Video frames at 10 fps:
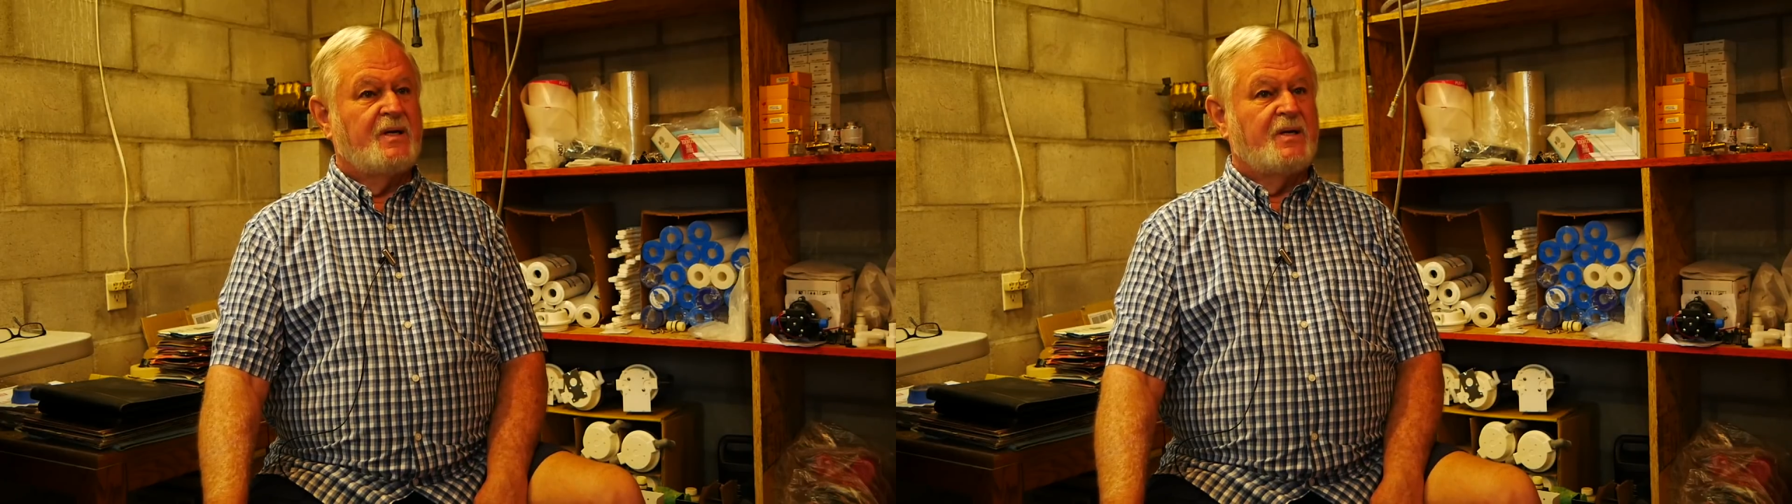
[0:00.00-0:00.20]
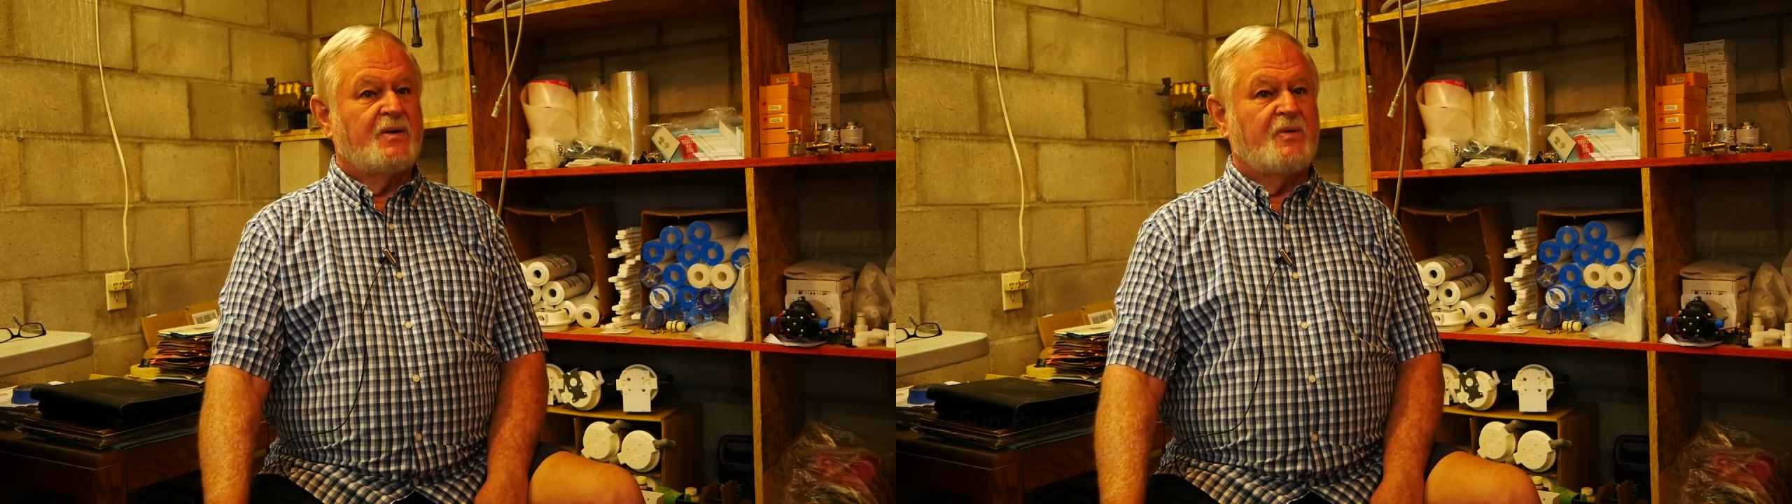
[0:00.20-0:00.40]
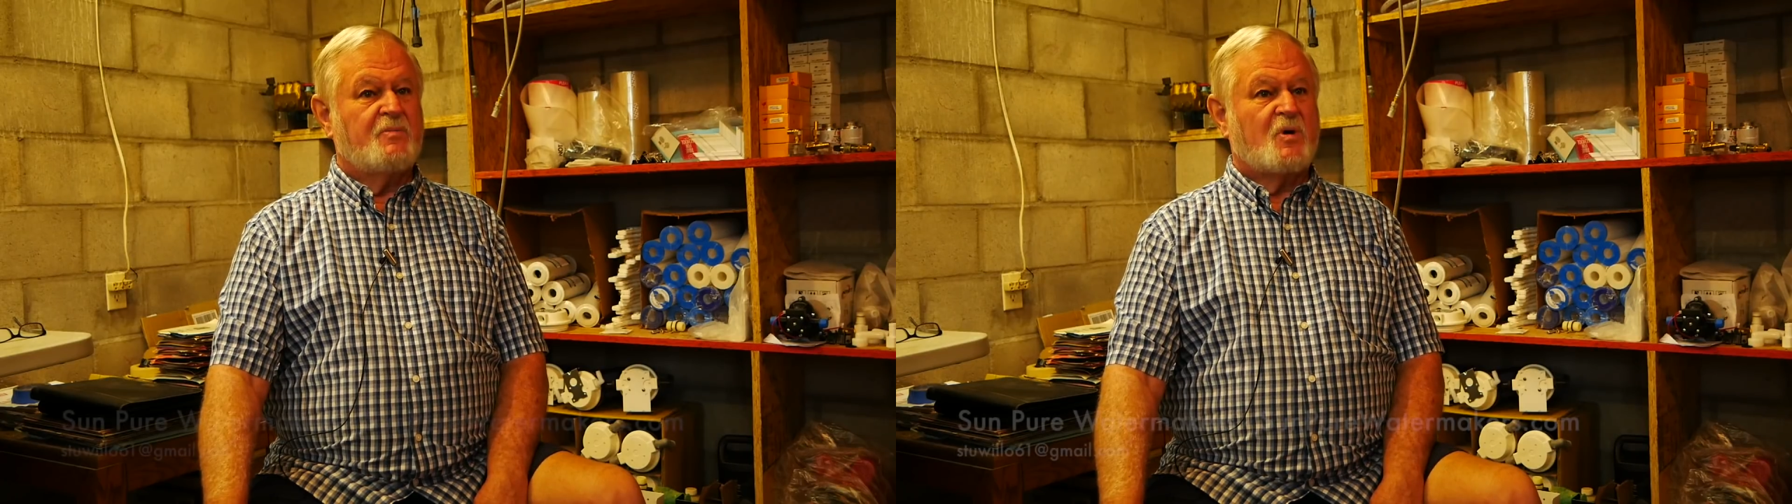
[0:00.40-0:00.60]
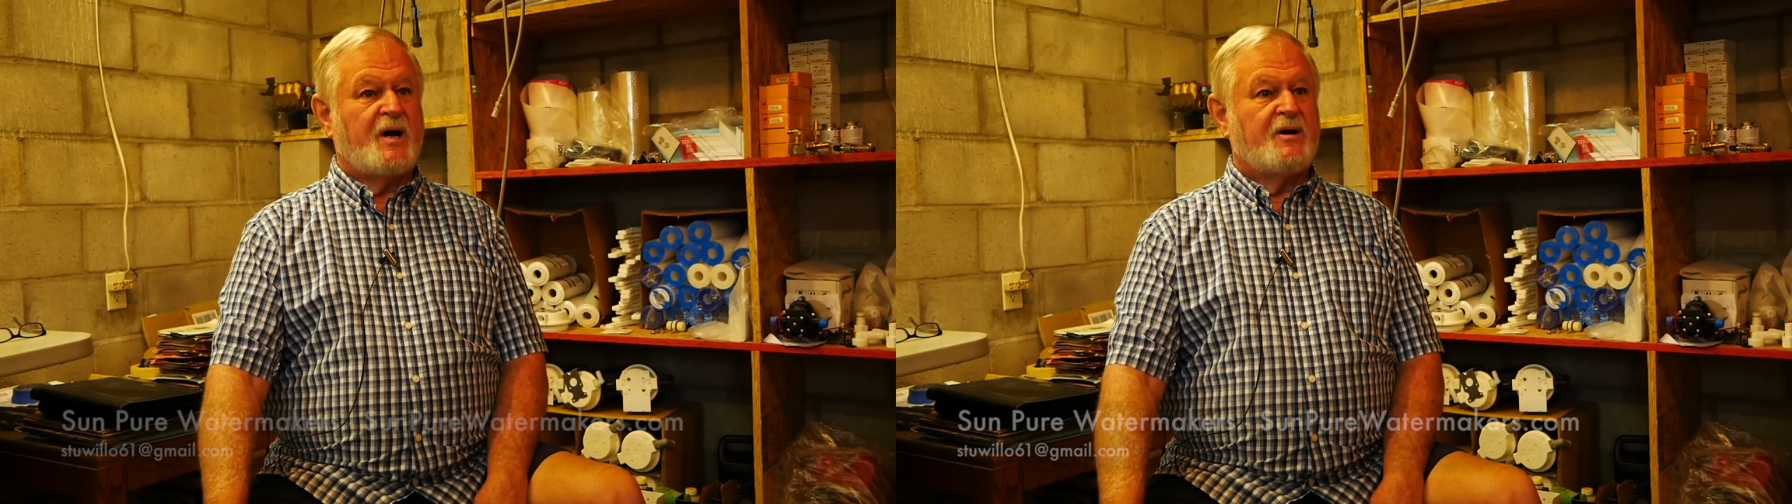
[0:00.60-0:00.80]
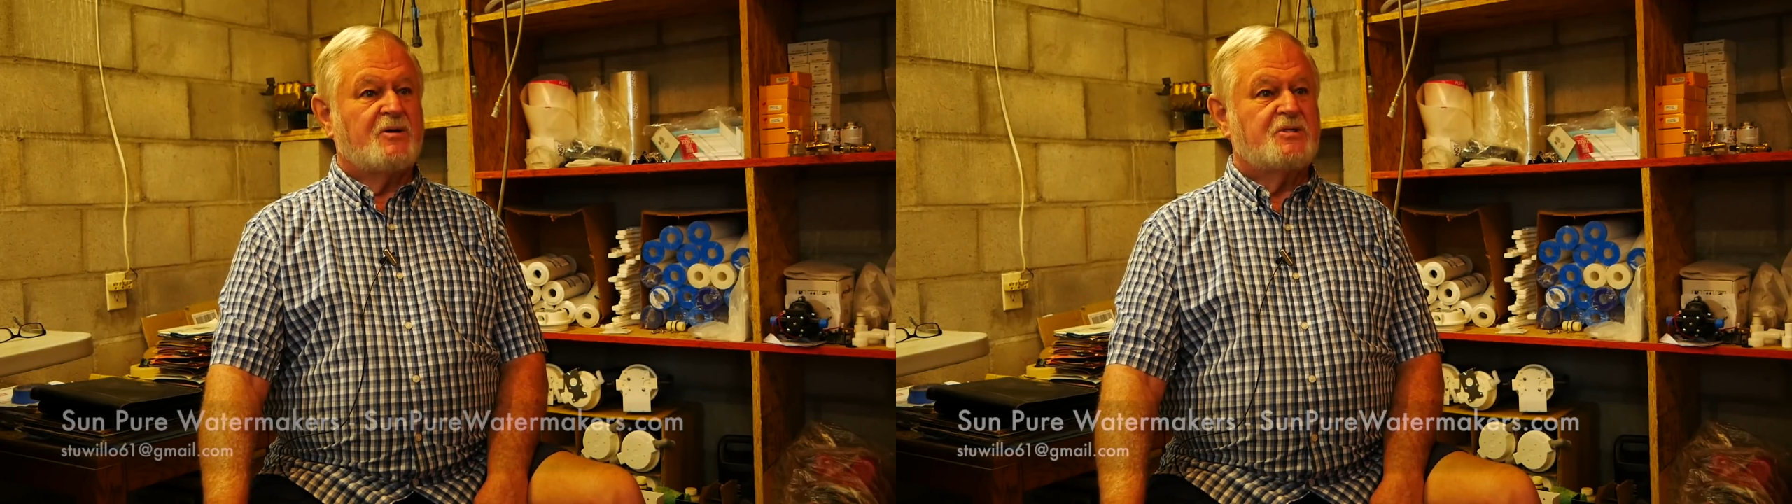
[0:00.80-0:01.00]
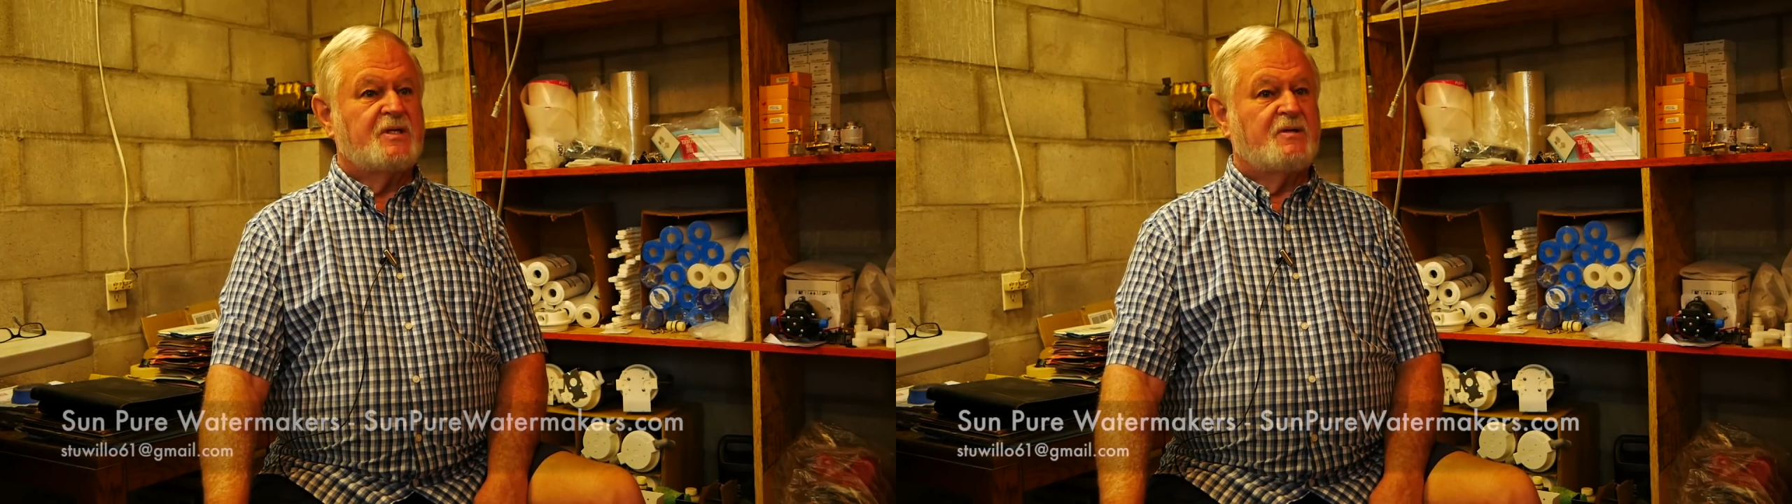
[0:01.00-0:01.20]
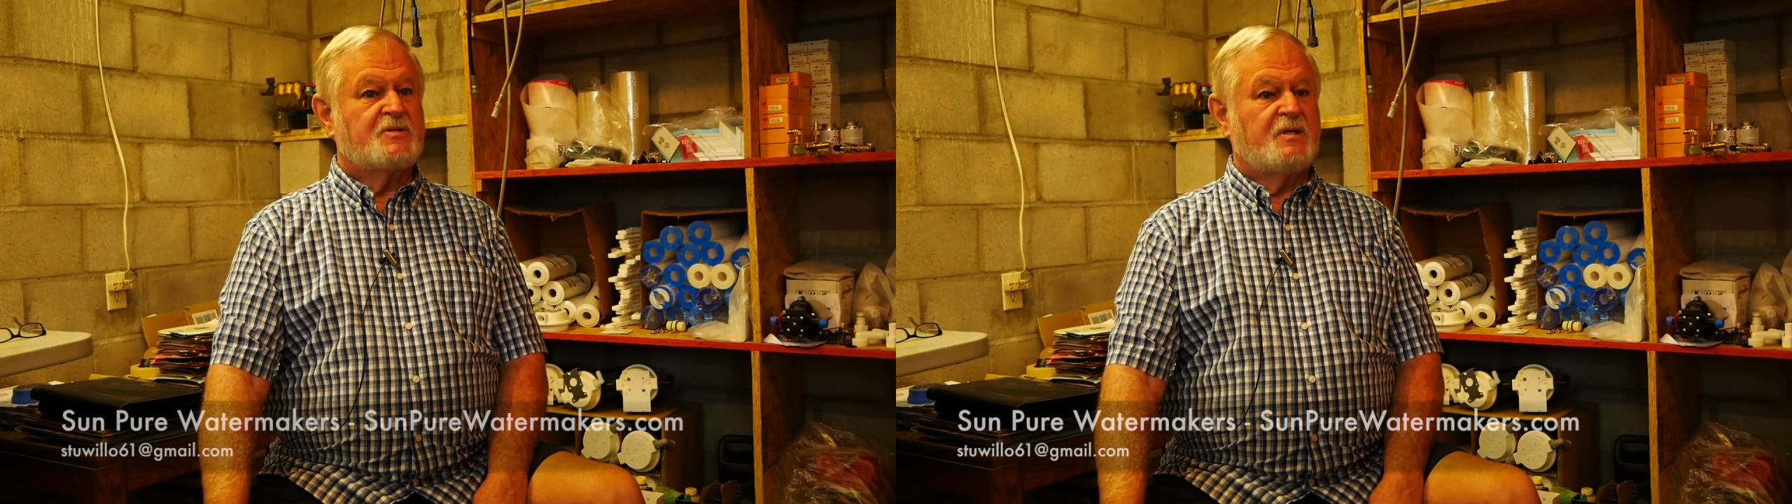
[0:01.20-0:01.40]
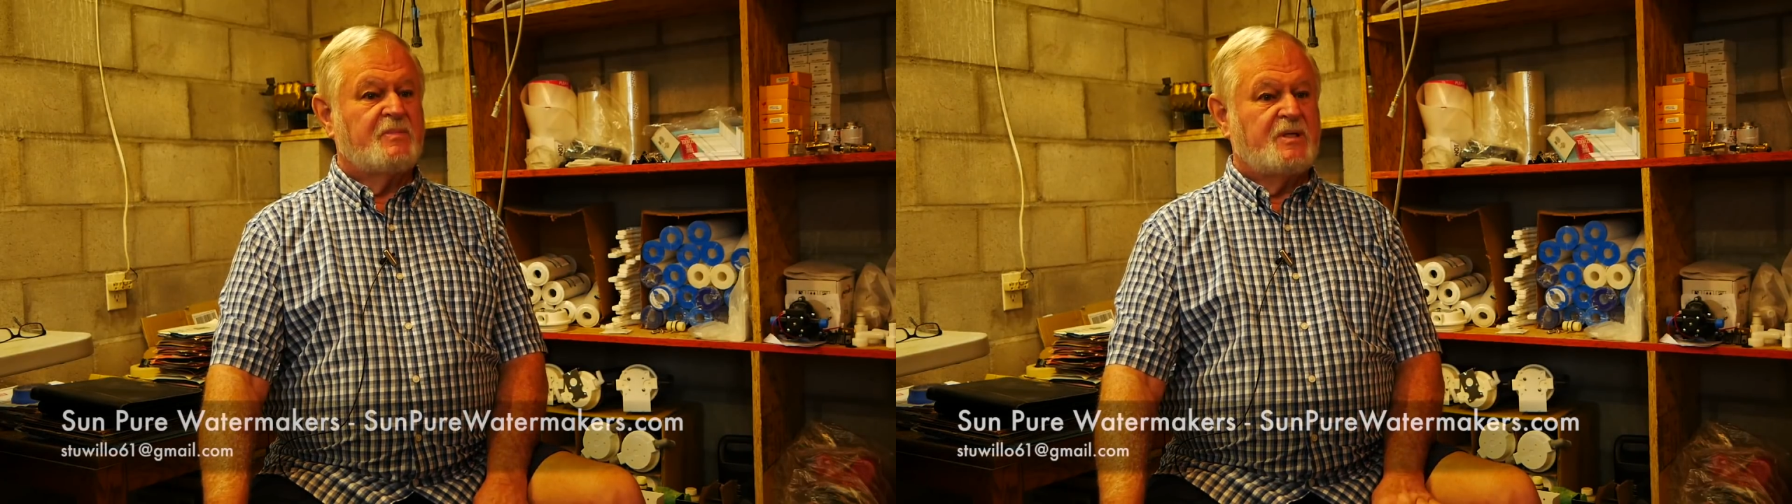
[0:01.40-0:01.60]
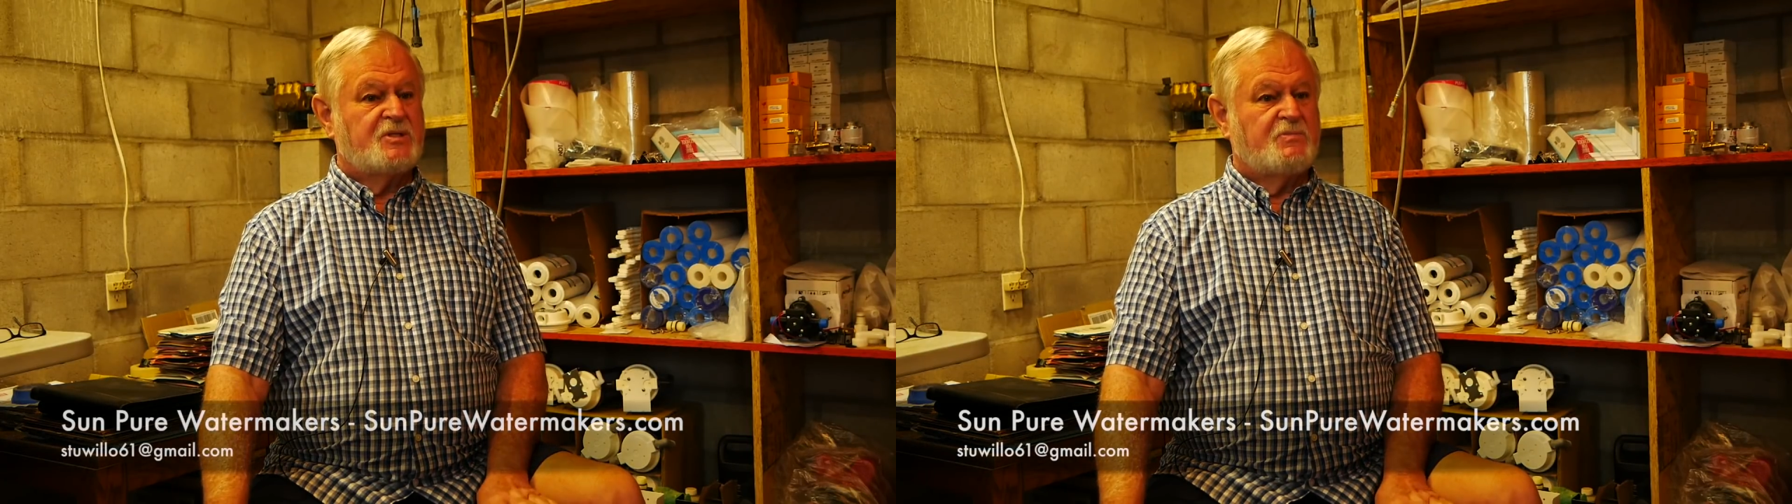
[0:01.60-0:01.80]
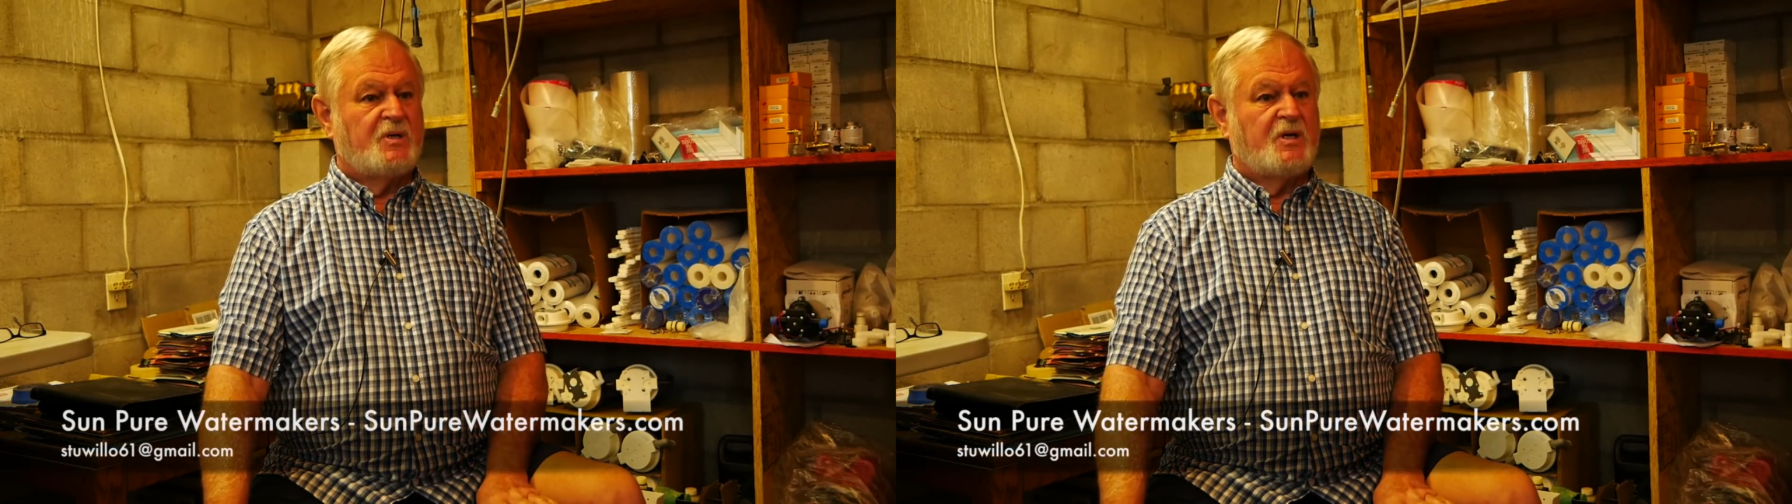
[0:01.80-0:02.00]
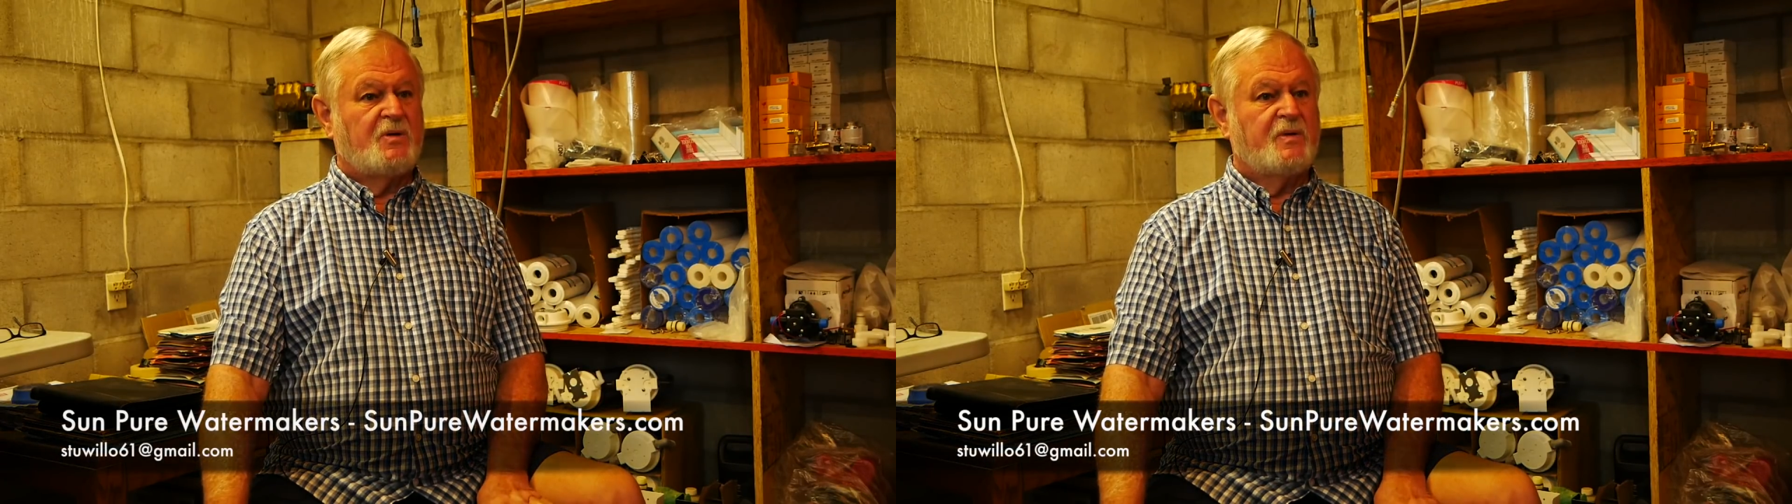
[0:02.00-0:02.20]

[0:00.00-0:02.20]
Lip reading: we pride ourselves on being small.